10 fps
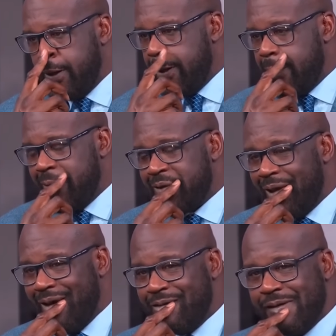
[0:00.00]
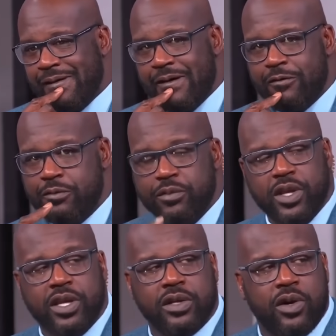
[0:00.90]
And listen, I have a
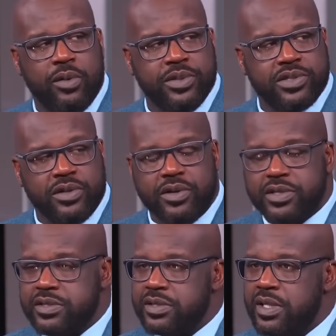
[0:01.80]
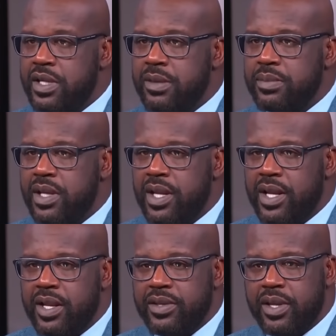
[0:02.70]
million Kobe stories, and I'm
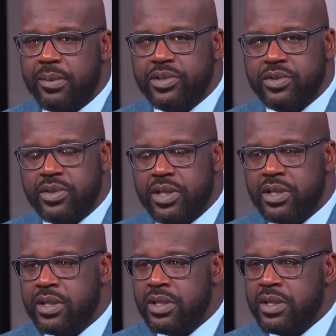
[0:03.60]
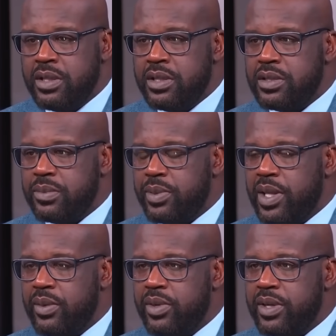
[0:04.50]
glad I had the opportunity to
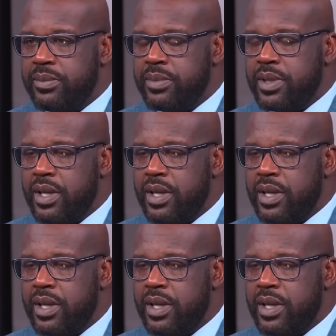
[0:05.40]
play with him.